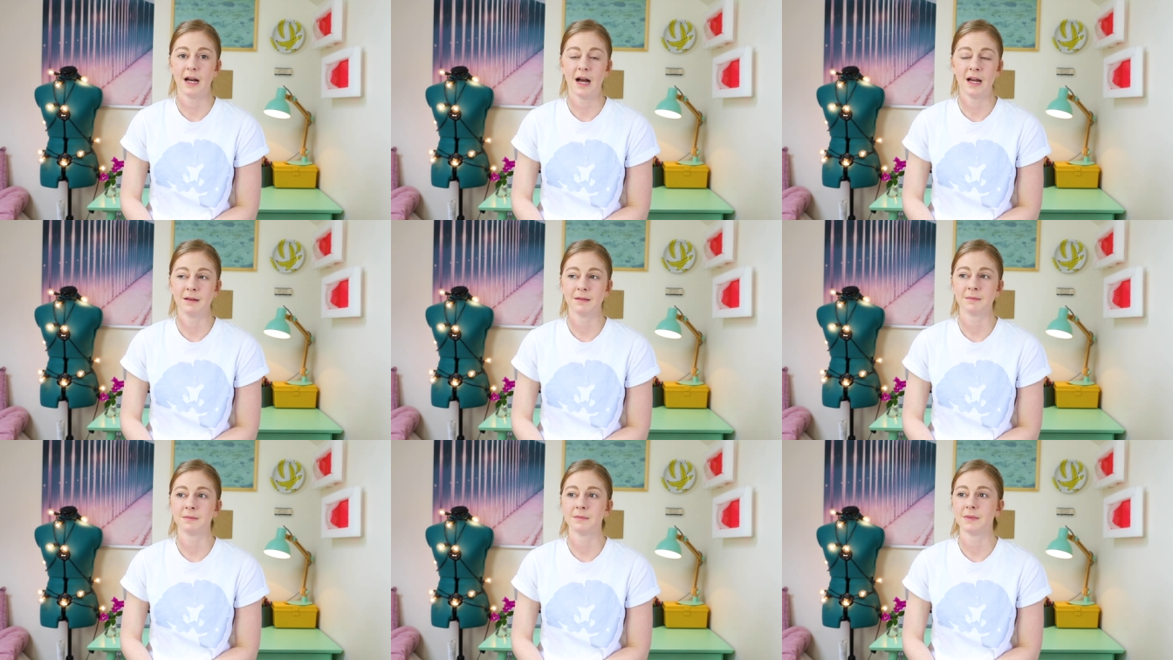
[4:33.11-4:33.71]

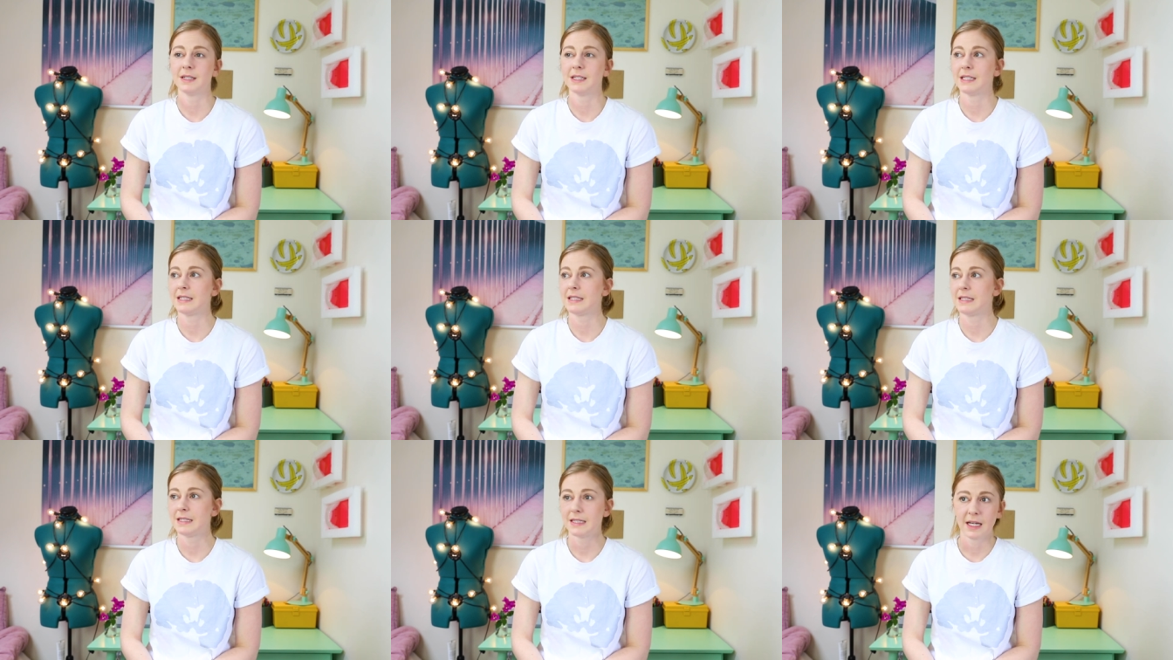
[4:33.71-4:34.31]
I'm
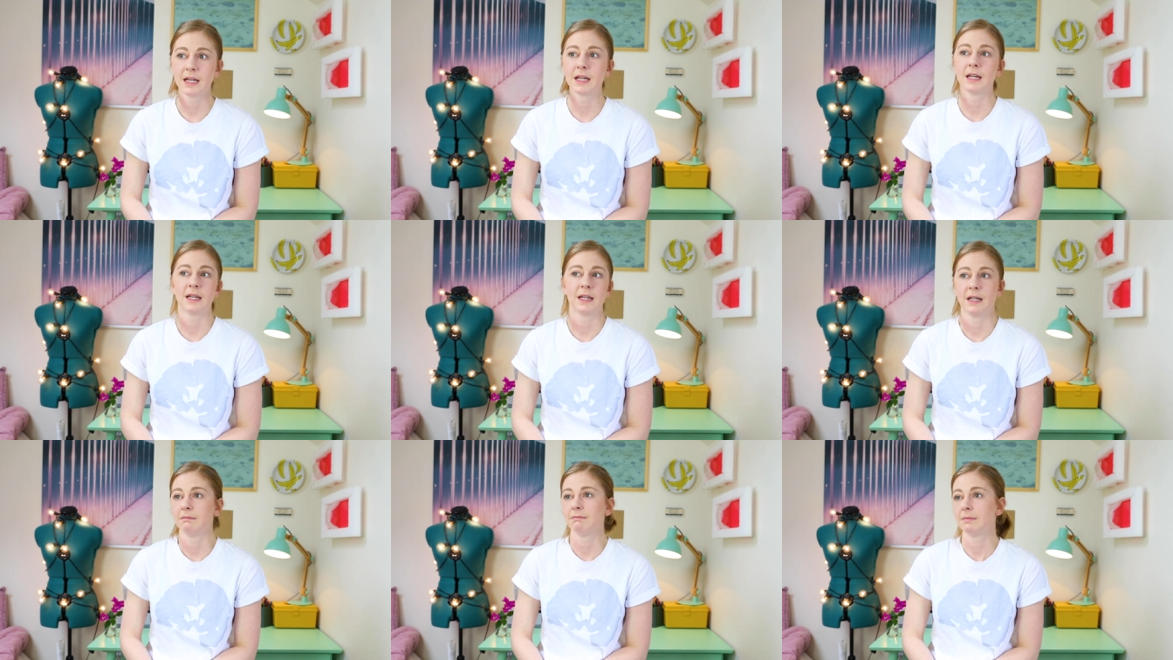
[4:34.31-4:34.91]
sick
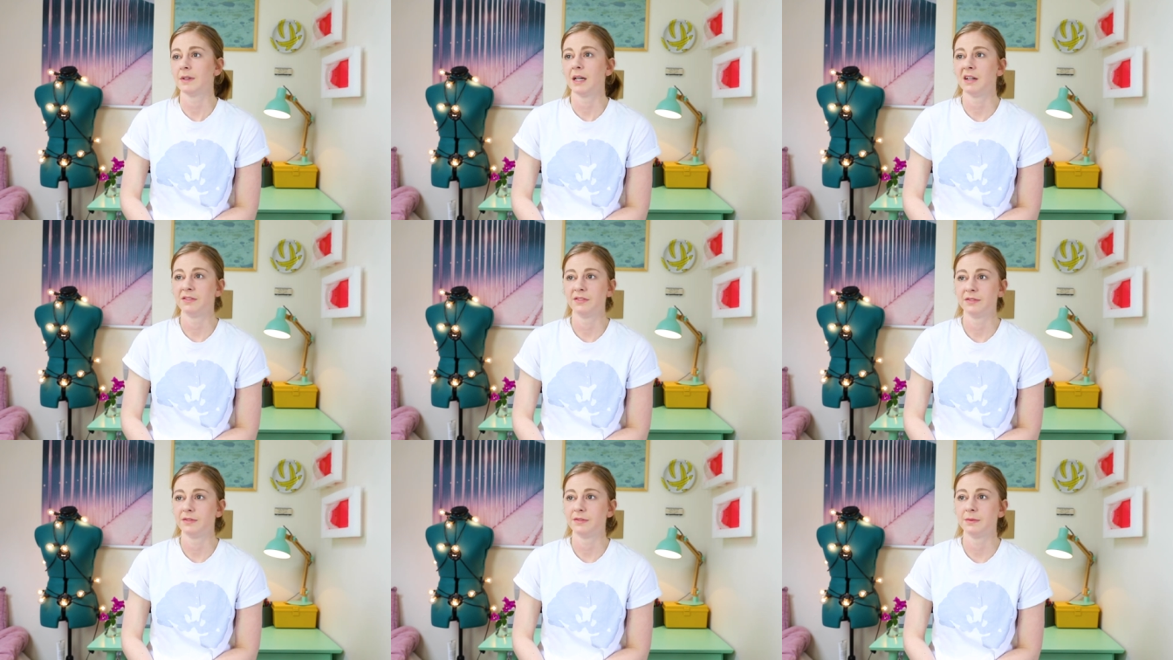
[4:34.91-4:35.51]
of
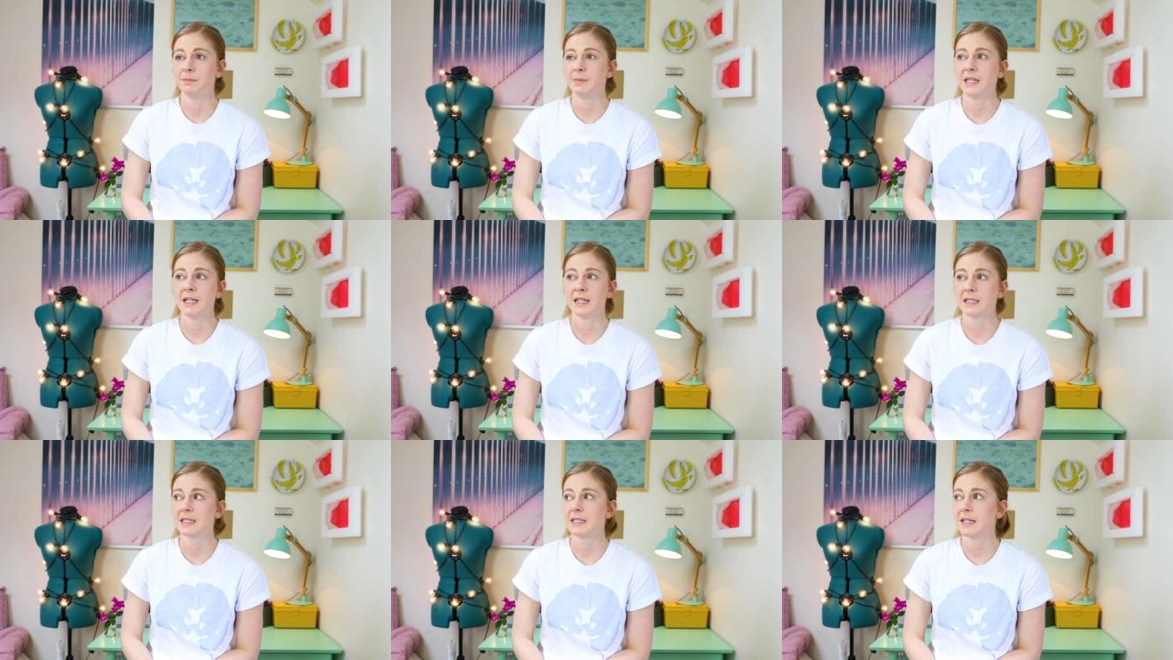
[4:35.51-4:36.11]

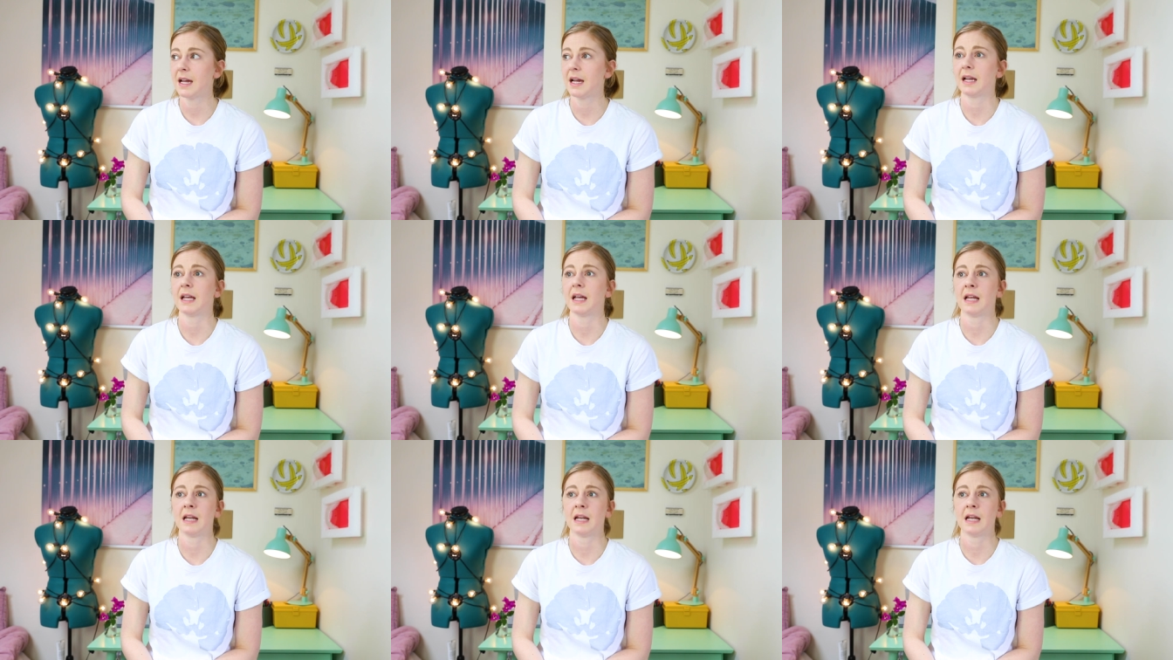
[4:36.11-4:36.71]
being sick,
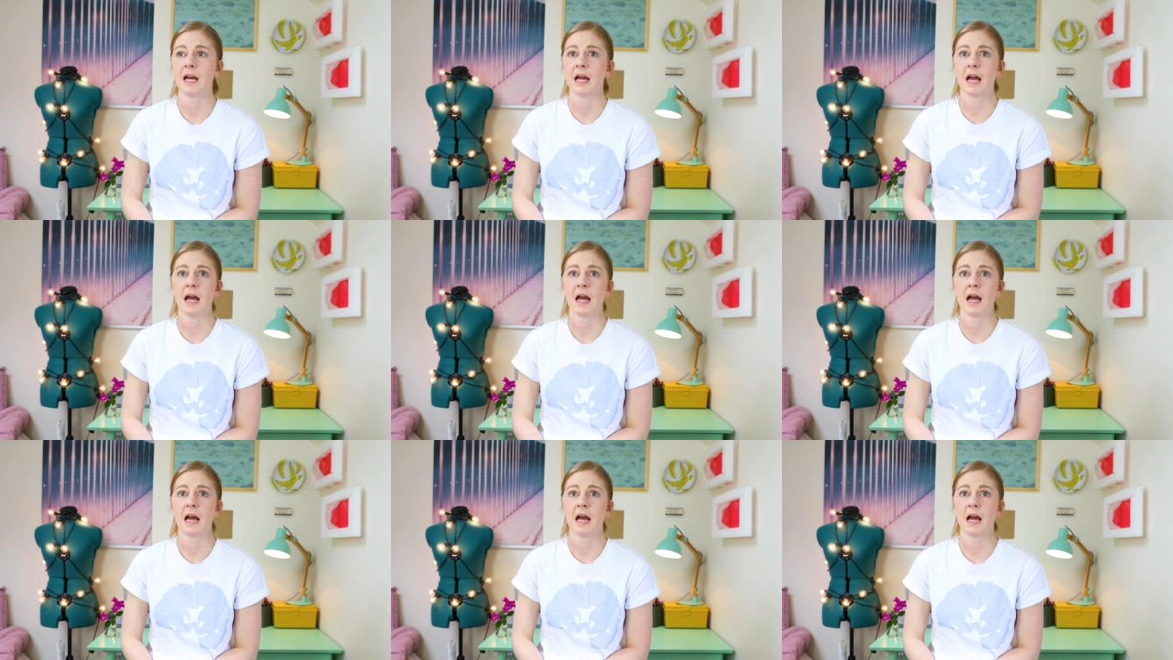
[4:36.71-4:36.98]
and